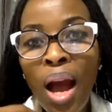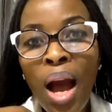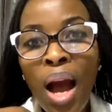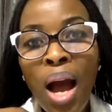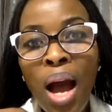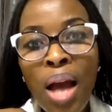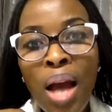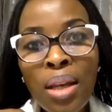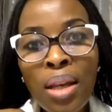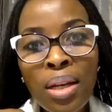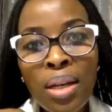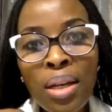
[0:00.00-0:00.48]

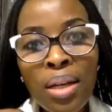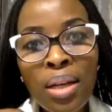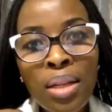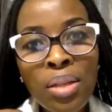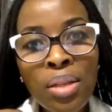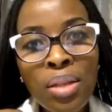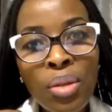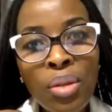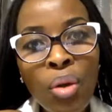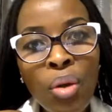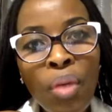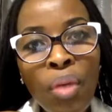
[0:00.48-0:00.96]

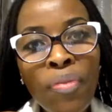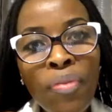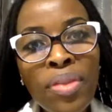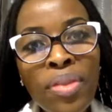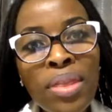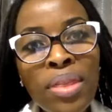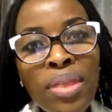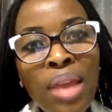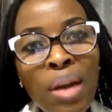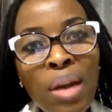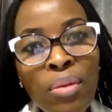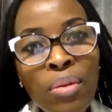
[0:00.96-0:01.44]
Hundreds of
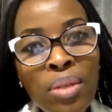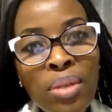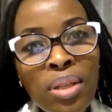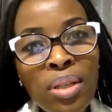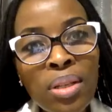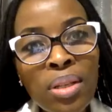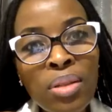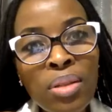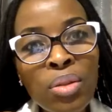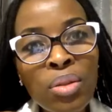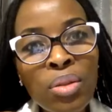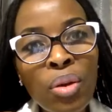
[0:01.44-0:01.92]

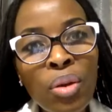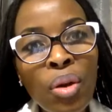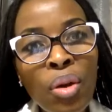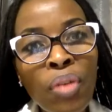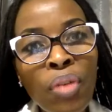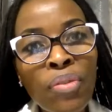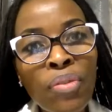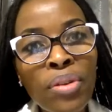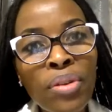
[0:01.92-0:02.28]
thousands of